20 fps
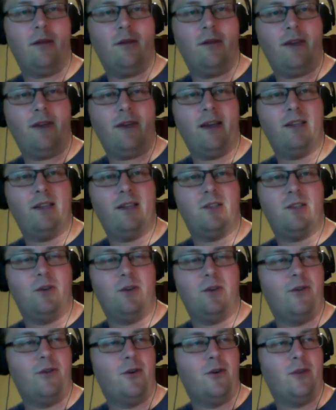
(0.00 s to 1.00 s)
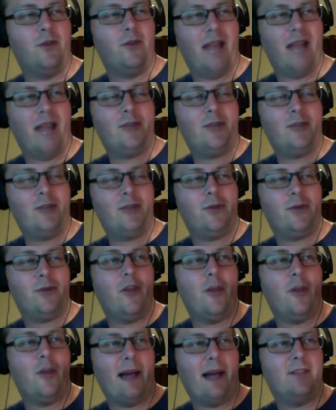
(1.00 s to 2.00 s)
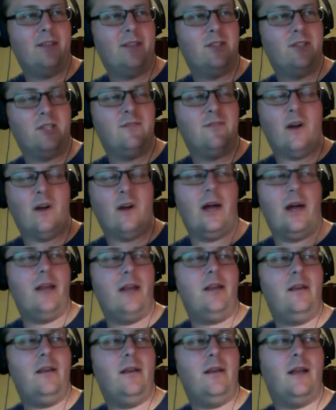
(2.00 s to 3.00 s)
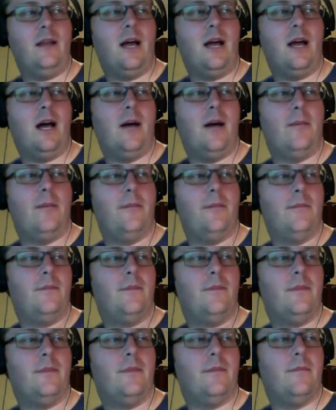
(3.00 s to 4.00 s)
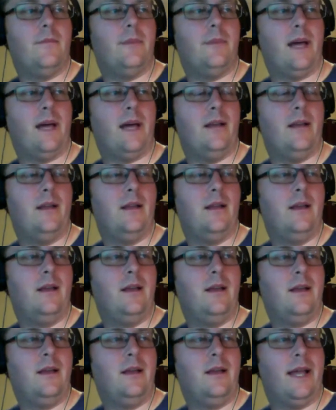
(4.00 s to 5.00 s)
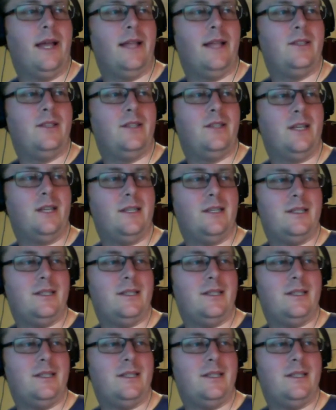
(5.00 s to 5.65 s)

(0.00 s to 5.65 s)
fingers do fall naturally on the buttons just fine, but it's just